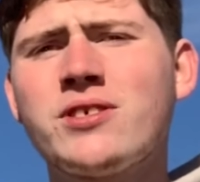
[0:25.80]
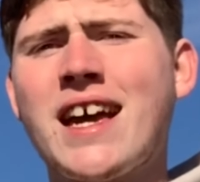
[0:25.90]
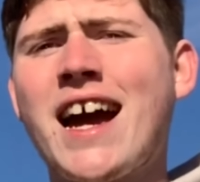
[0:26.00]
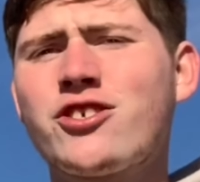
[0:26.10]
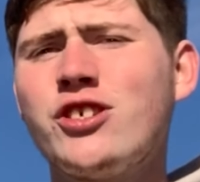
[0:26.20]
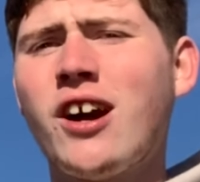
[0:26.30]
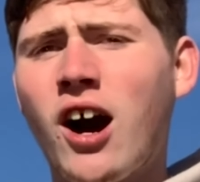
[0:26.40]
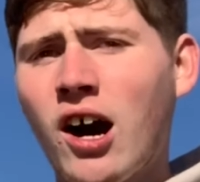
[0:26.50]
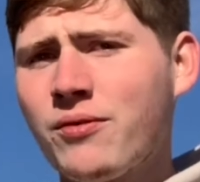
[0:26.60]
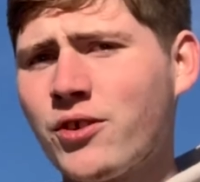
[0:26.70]
is actually
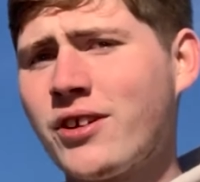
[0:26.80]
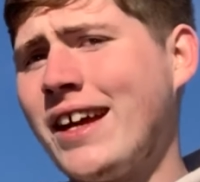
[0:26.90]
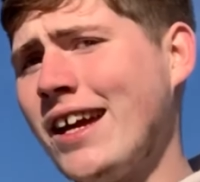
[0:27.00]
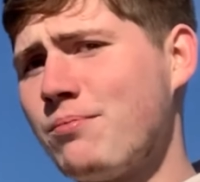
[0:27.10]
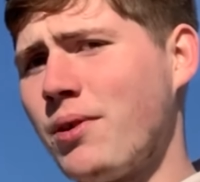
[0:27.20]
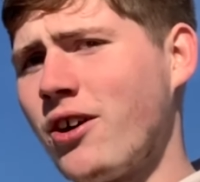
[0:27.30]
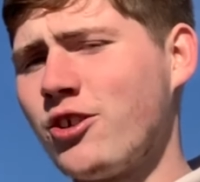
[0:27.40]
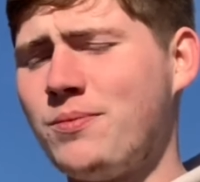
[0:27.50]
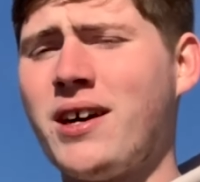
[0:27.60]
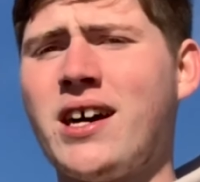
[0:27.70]
offered and
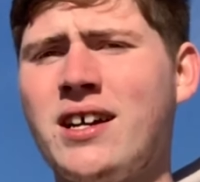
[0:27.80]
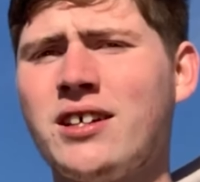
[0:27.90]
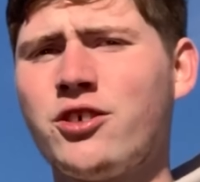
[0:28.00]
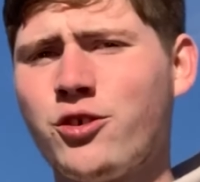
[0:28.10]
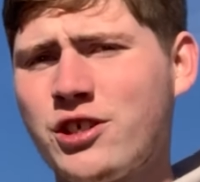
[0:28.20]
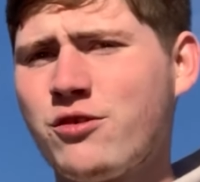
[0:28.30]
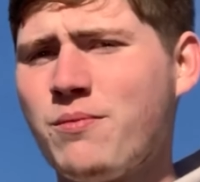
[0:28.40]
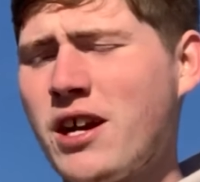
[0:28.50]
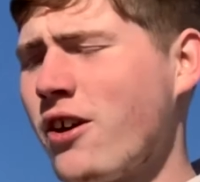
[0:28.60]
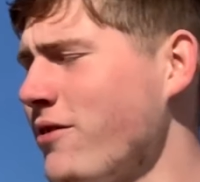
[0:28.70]
borrowed by Chris
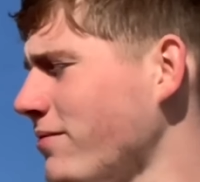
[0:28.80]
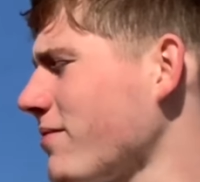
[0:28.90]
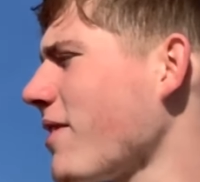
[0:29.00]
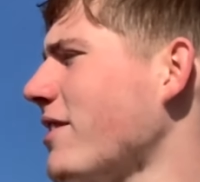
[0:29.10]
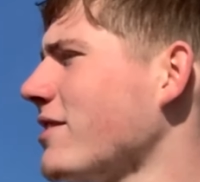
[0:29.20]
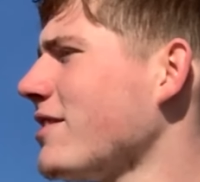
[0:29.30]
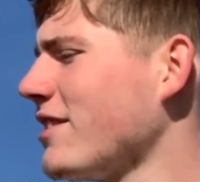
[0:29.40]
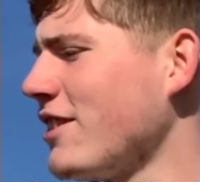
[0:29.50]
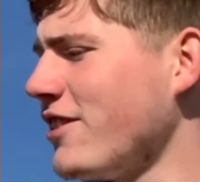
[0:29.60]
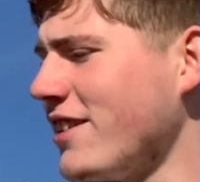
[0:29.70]
Romero.
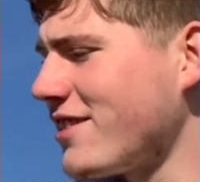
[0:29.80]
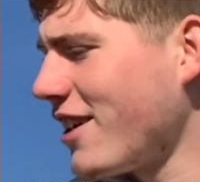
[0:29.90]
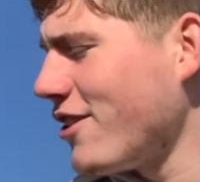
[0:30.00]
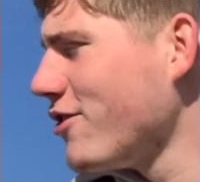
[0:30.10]
Here he is. How you